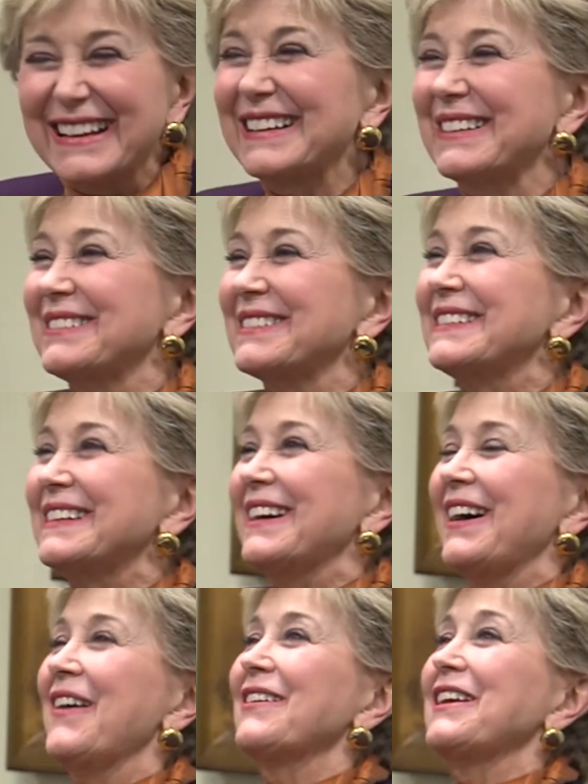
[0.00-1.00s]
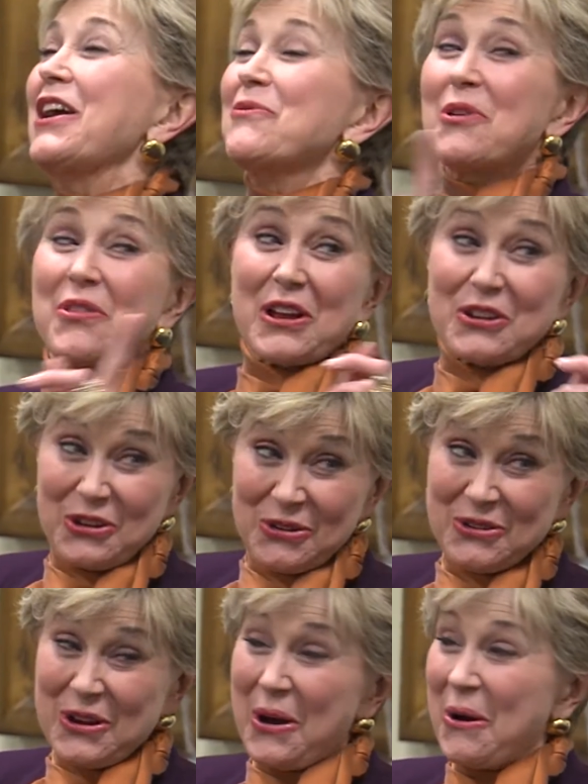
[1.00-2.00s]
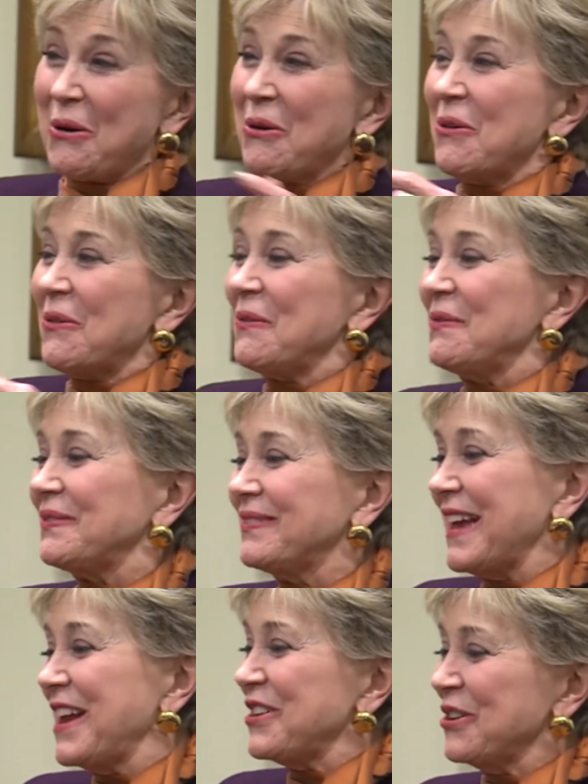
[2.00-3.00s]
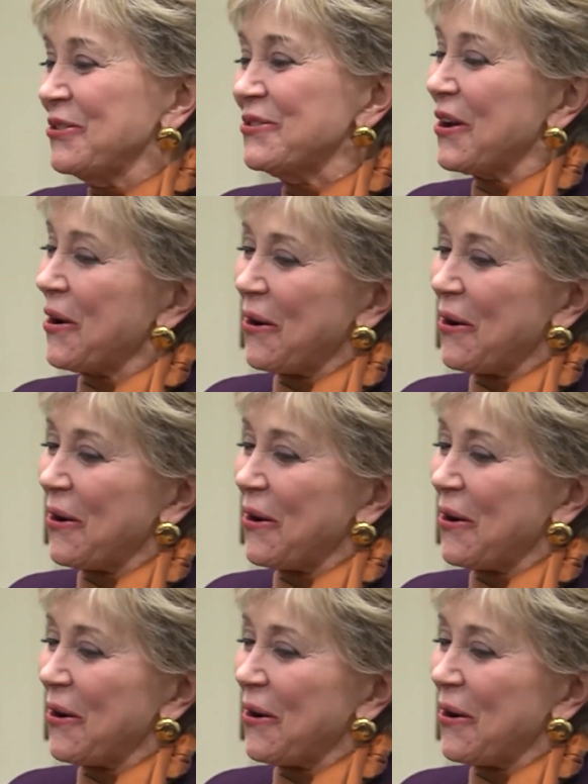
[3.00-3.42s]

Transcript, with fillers: on what it meant to be a journalist because you're not getting